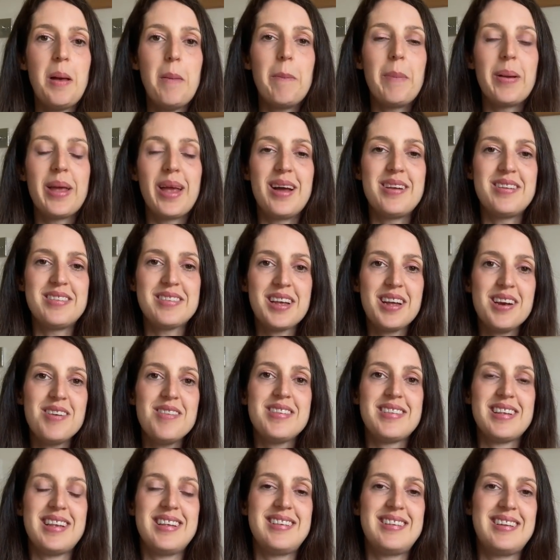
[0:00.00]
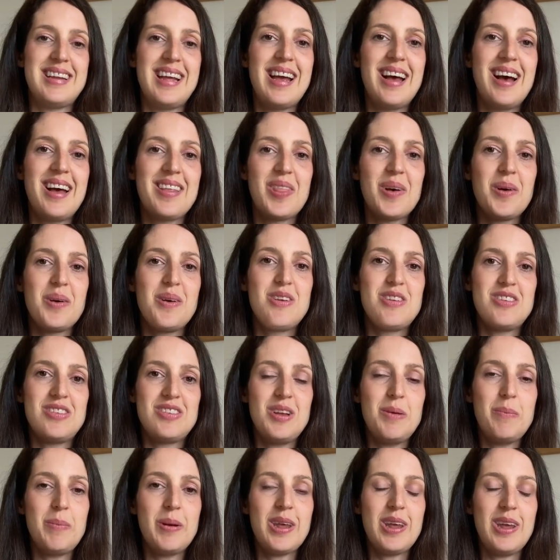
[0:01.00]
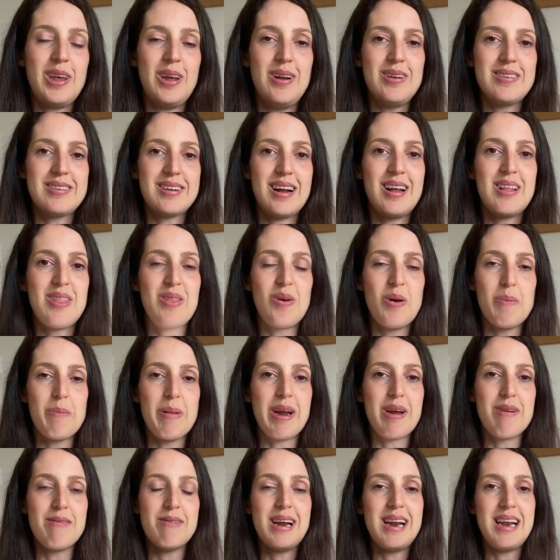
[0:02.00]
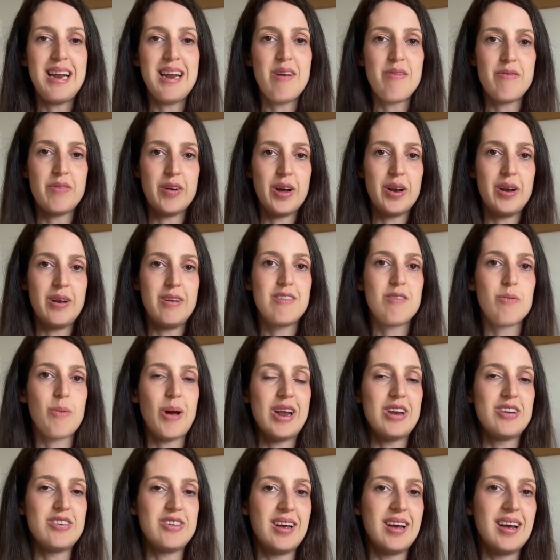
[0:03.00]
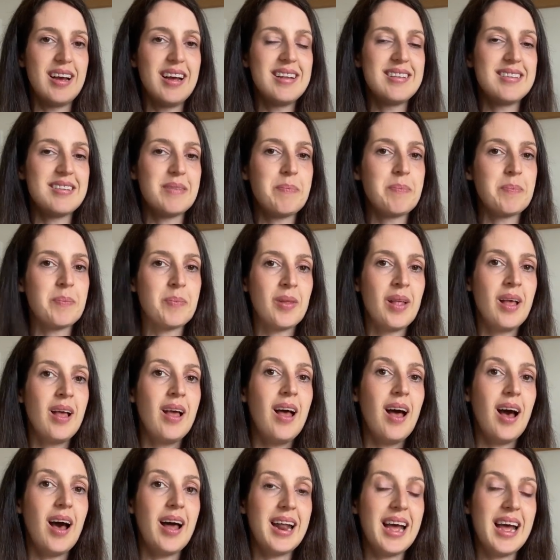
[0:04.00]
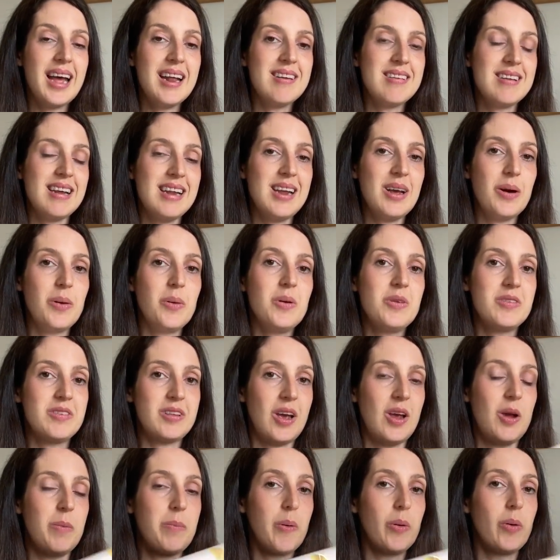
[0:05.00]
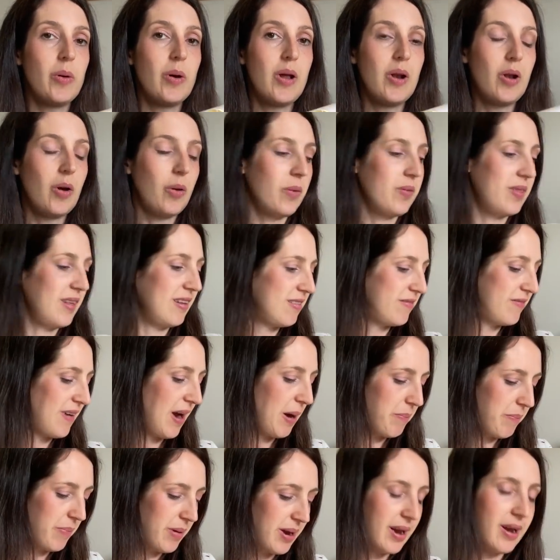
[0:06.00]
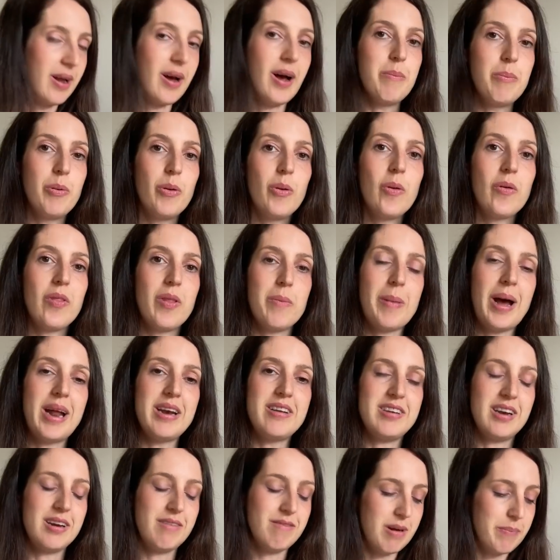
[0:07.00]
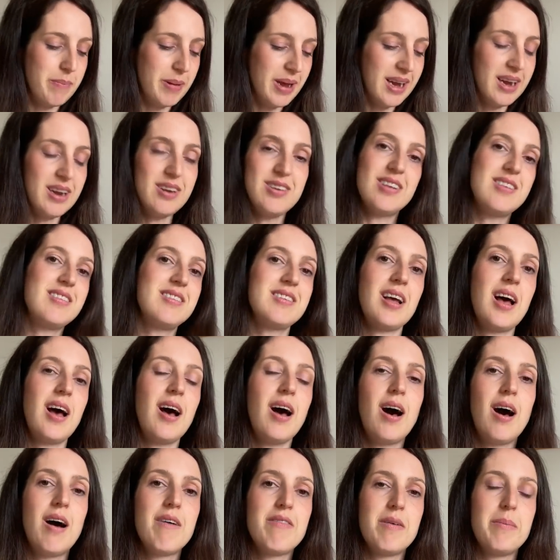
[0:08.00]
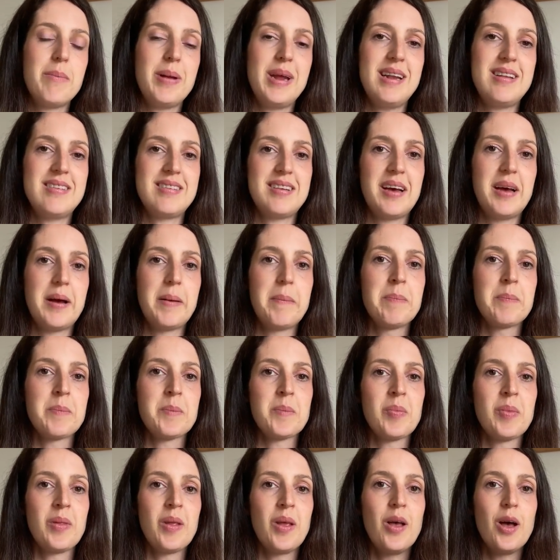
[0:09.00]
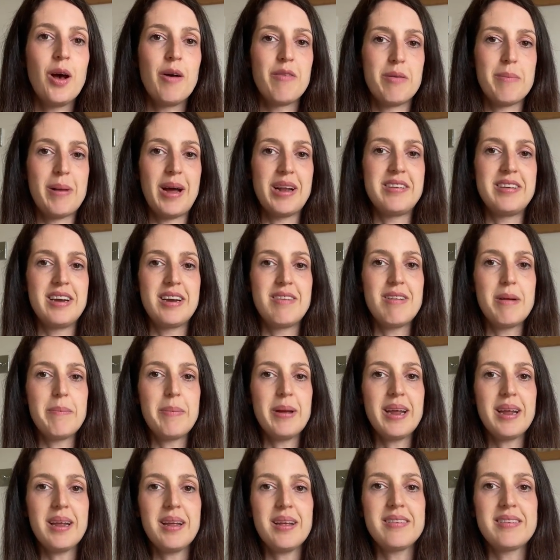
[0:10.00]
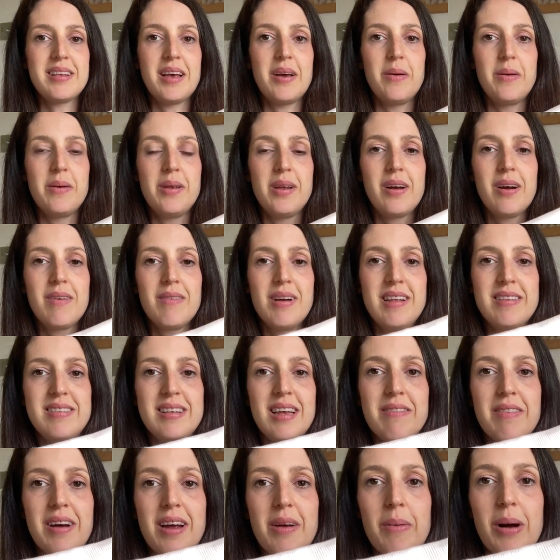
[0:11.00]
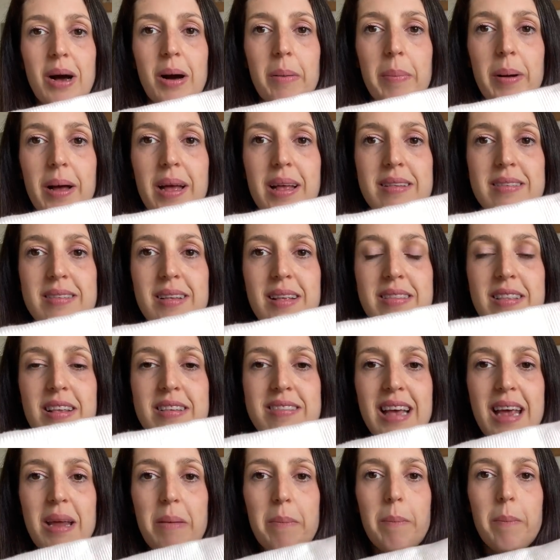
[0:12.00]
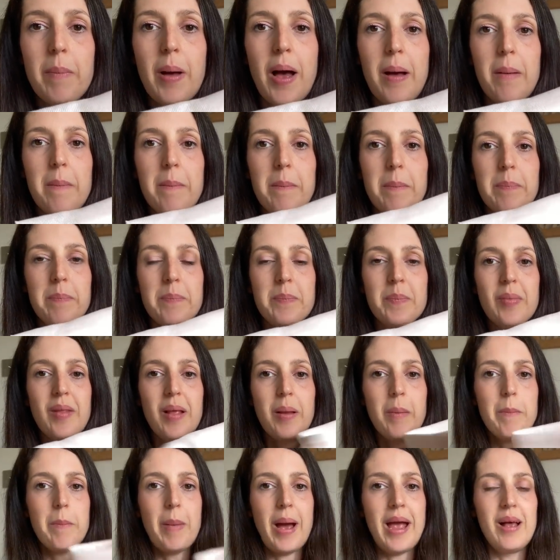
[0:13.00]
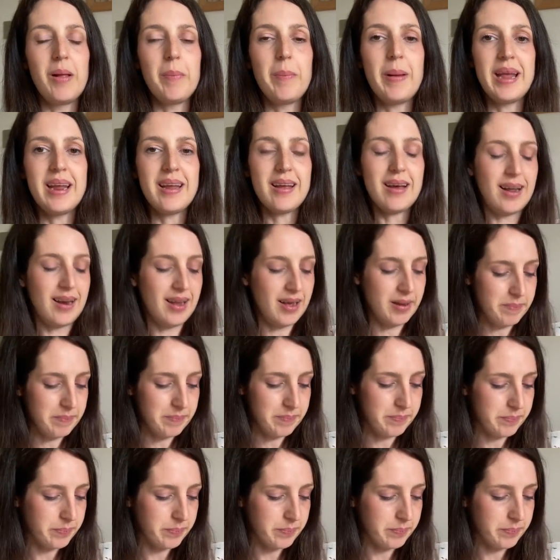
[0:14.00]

But yeah, I just couldn't resist it. I thought it was super cute, I thought it would make a really fun sweatshirt. And I actually also bought, along with this fabric, I bought the matching ribbing, just half a metre of the matching ribbing. So you can't really see it very well, but it's the same um, pale pink colour.